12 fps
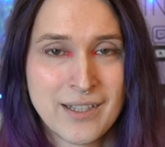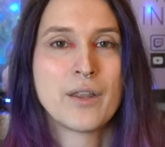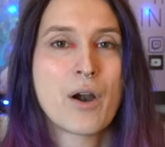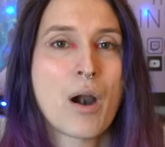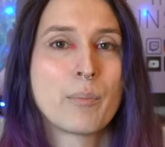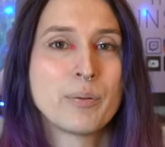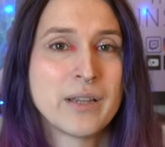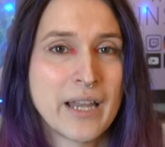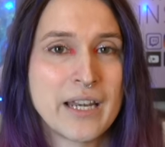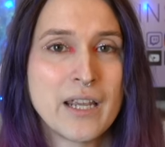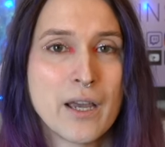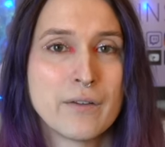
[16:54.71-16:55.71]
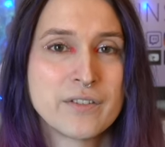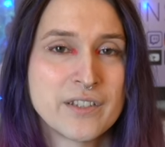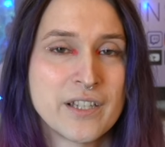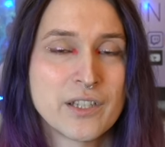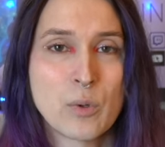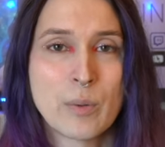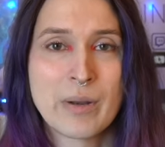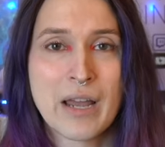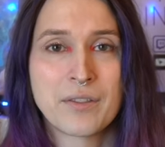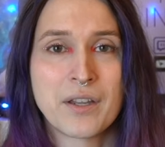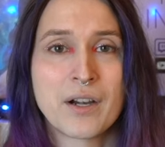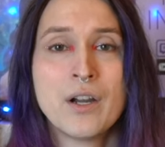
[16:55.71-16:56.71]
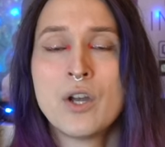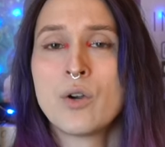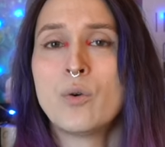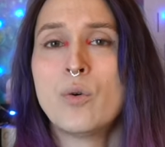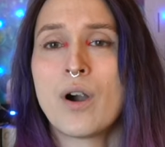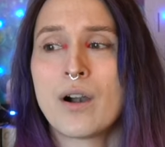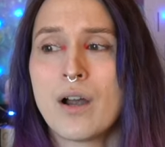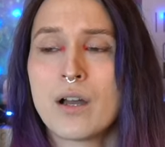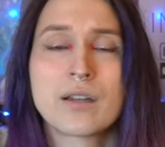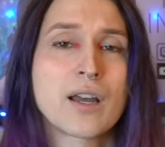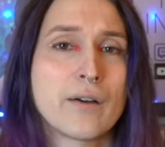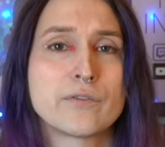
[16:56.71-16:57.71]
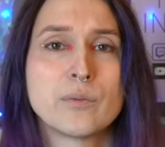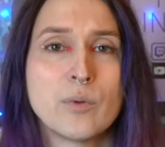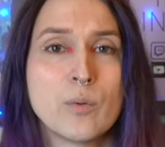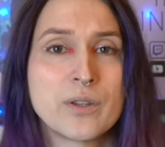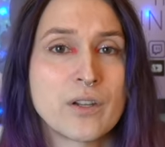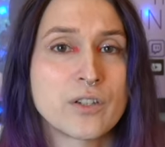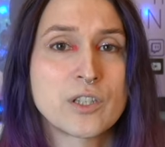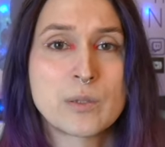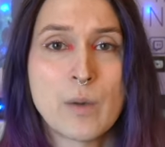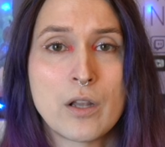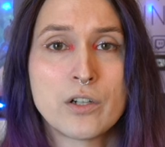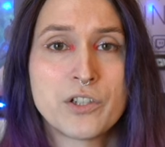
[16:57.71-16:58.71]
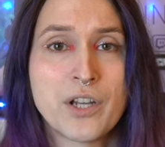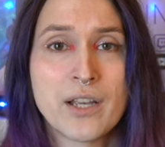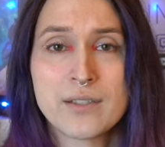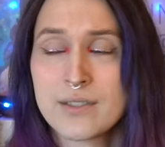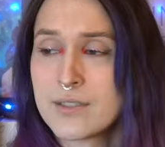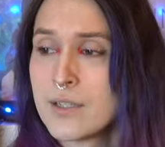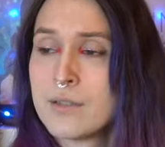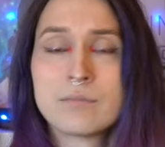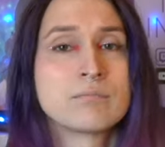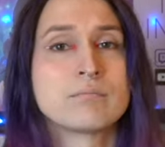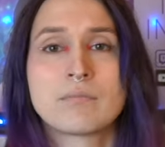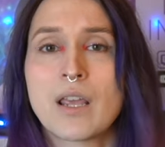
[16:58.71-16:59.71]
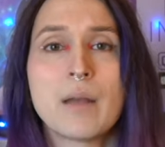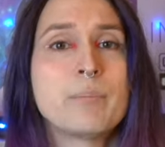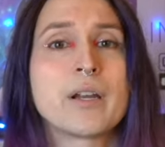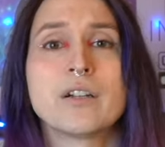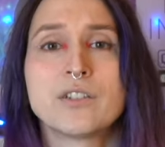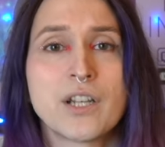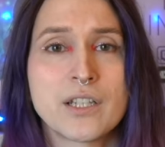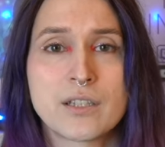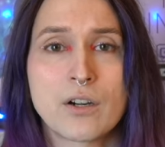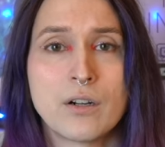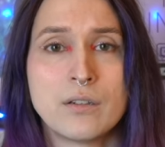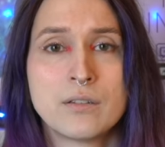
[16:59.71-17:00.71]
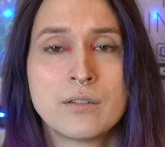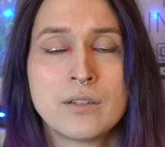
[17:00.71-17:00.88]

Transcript: There are plenty of cis women out there who are uncomfortable with their smaller chests. Get bigger chests, girl.